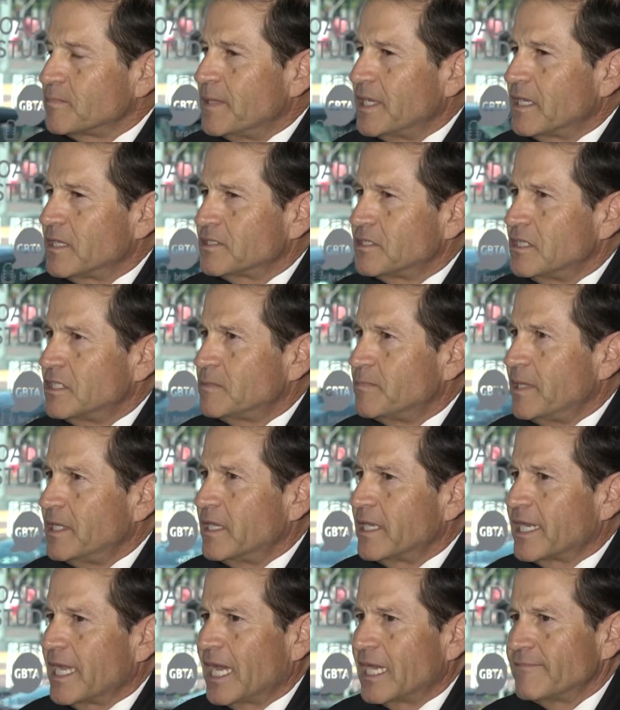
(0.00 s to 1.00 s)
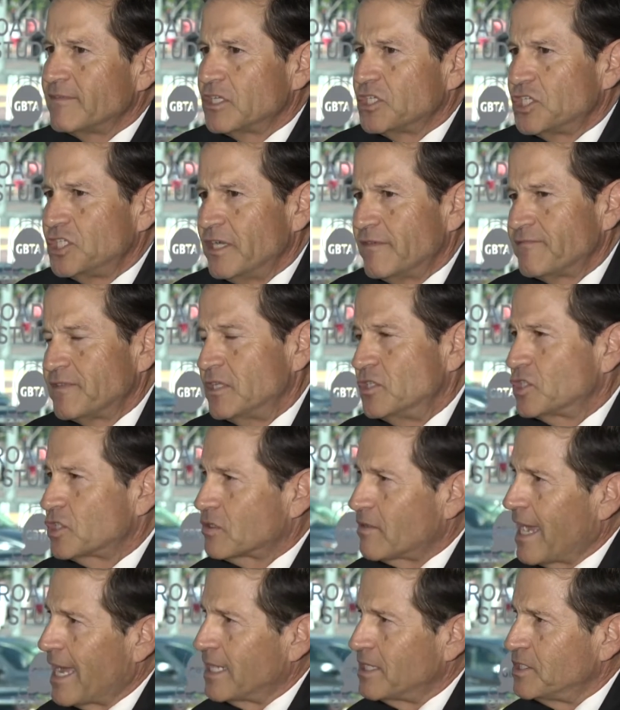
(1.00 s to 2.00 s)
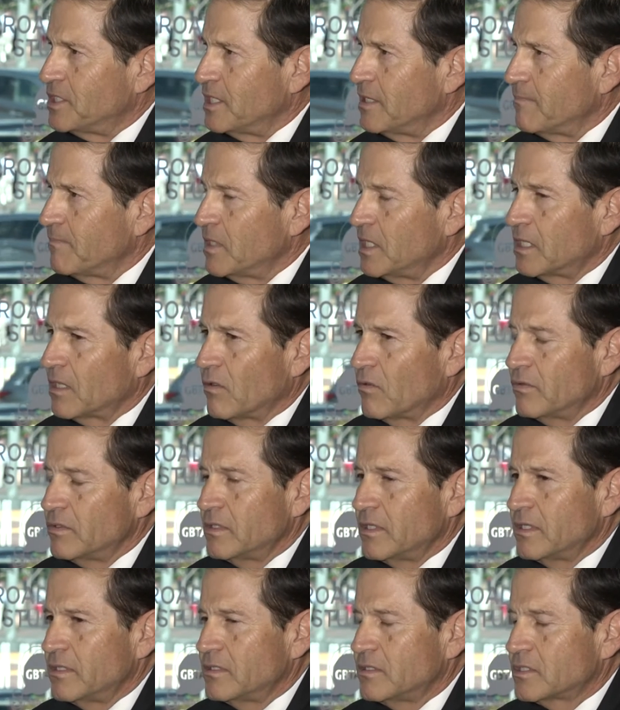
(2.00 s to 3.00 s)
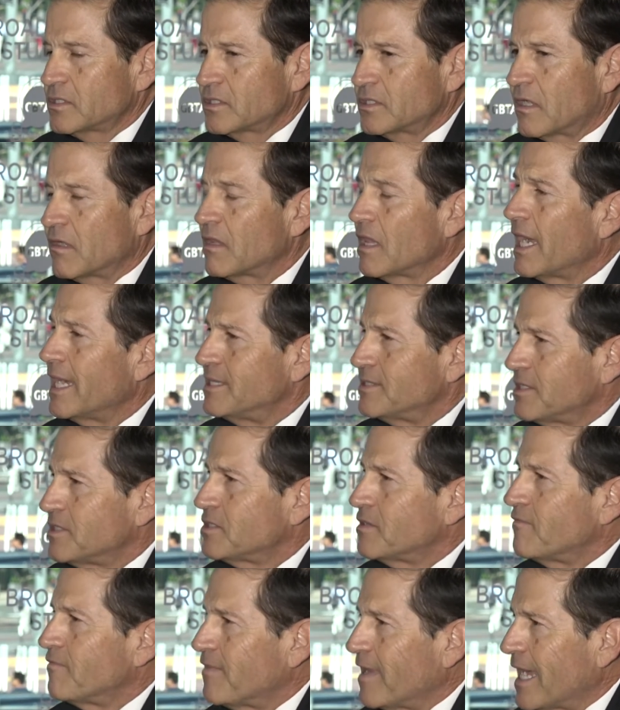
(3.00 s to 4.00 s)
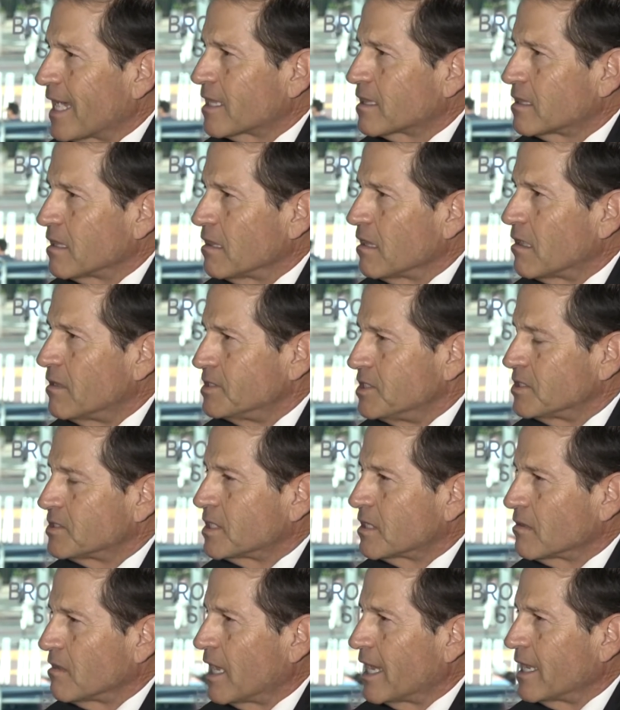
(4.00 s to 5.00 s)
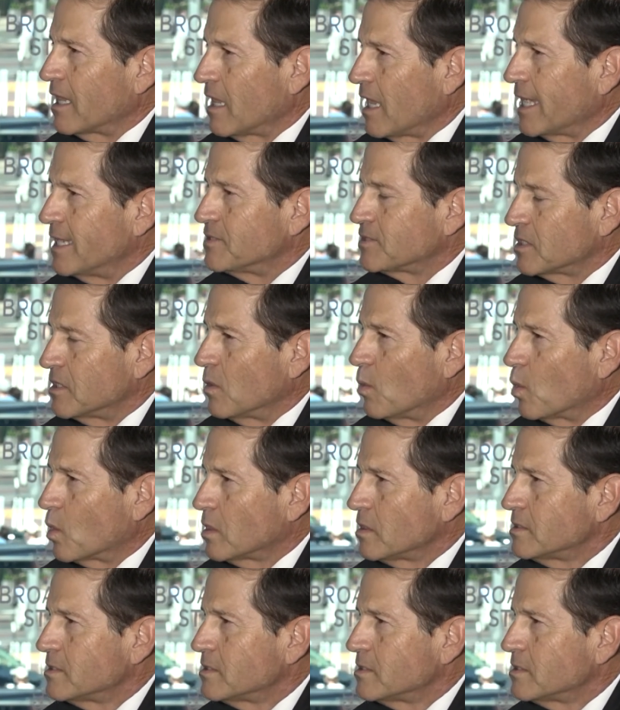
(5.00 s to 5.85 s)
because mm-hmm. there's been a kind of a shift in strategy. You know, Star Alliance is, in fact, the largest airline alliance in the world.